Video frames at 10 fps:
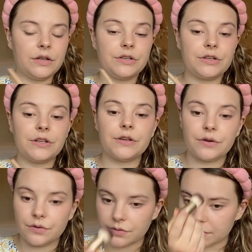to
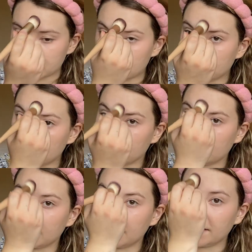use
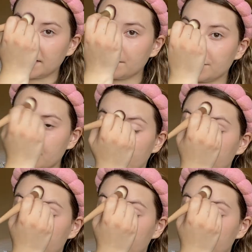in between